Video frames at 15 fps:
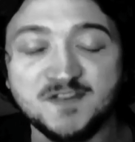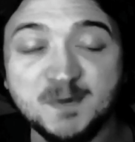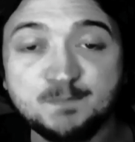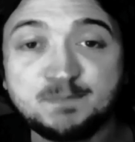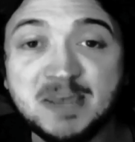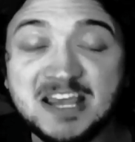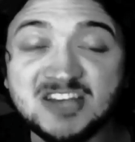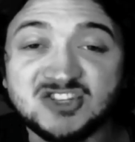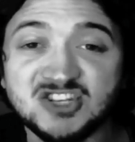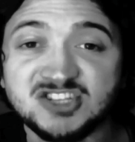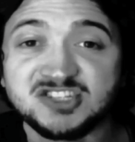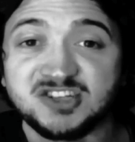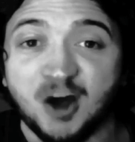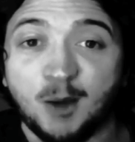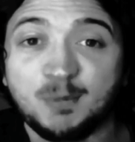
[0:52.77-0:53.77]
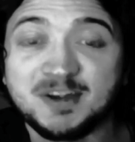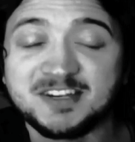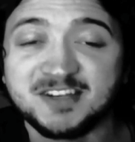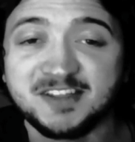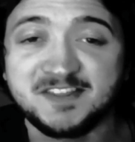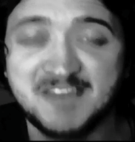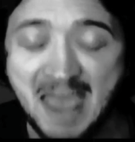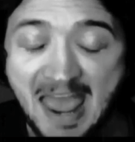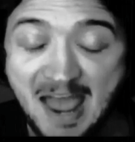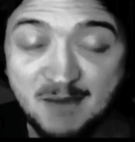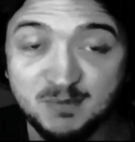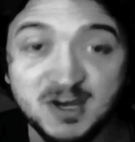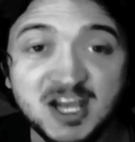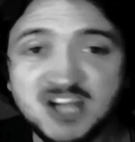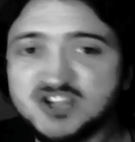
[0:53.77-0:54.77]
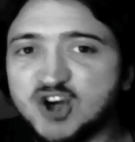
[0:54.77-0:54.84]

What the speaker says: the beach is coming to them.